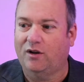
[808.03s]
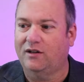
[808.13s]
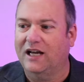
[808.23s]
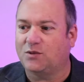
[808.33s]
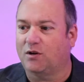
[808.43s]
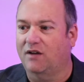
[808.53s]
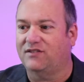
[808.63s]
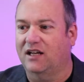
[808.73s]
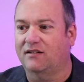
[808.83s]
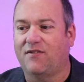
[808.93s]
That's what I've
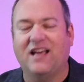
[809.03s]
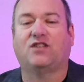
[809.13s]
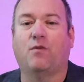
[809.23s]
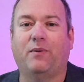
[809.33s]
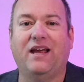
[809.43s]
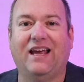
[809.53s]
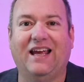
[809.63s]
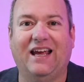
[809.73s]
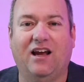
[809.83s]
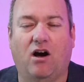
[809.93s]
done. Thanks for being
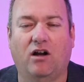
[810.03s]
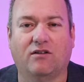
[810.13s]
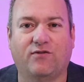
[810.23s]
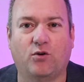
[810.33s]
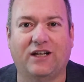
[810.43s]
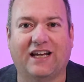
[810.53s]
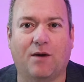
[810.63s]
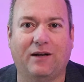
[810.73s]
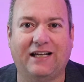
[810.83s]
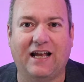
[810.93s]
here. I look forward to your
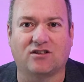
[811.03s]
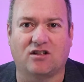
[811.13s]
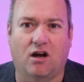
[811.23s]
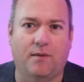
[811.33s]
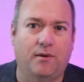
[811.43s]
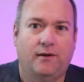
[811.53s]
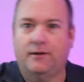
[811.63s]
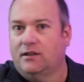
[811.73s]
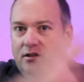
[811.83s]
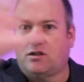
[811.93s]
company next time.
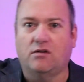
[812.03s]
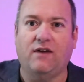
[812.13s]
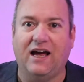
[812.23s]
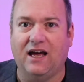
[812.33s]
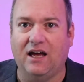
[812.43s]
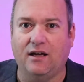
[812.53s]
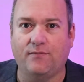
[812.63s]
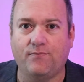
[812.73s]
Ta-ra.